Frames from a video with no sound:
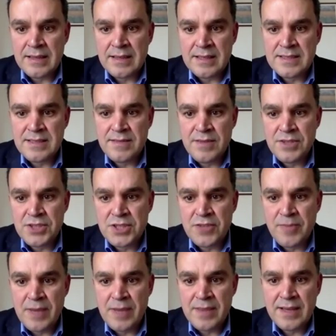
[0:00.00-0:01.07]
this division
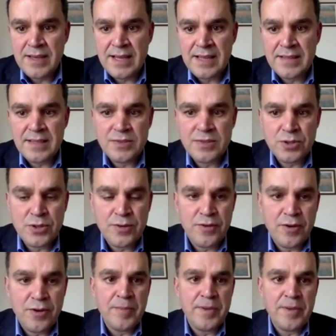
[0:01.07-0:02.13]
of motherland and
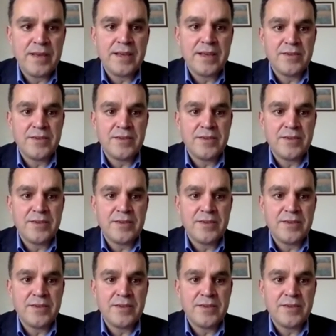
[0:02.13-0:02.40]
Turkophobia